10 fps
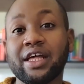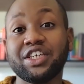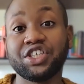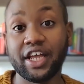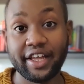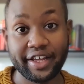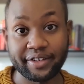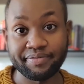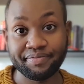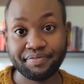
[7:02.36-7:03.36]

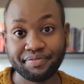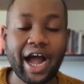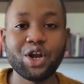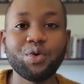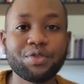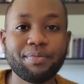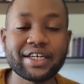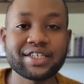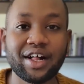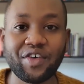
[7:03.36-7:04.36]
shaken. I know with
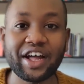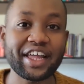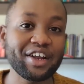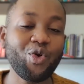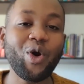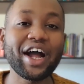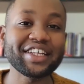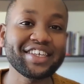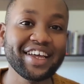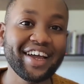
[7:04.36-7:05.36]
myself, I get
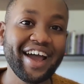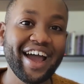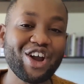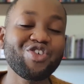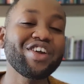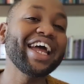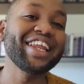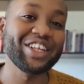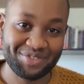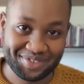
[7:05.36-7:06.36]
quite
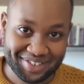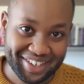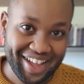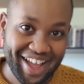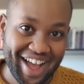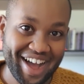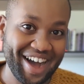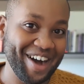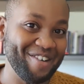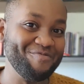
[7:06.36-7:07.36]
creative
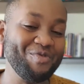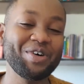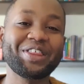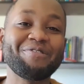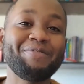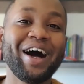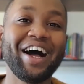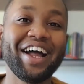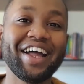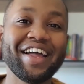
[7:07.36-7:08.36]
with
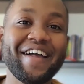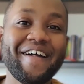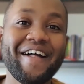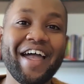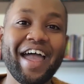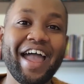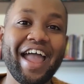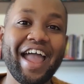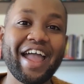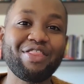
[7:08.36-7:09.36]
my
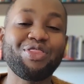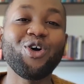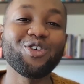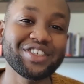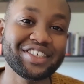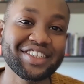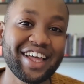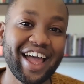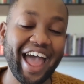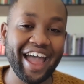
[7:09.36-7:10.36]
thoughts
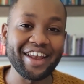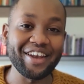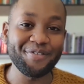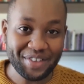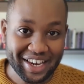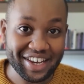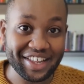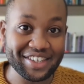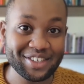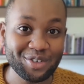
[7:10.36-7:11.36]
and
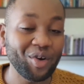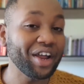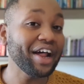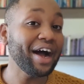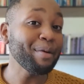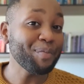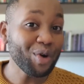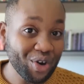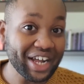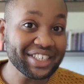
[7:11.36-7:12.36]
feelings when I
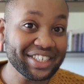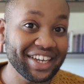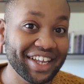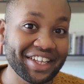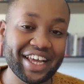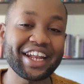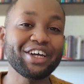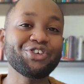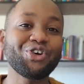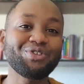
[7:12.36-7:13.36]
procrastinate and
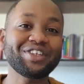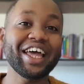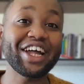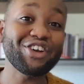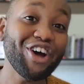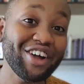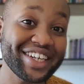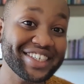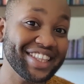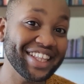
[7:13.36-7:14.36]
I don't
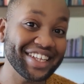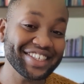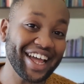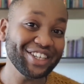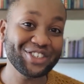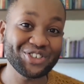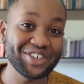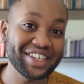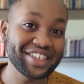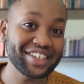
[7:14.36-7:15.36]
acknowledge things as
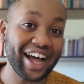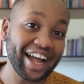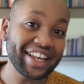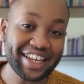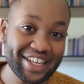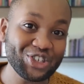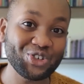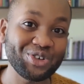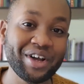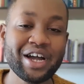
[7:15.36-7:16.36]
soon as I need to.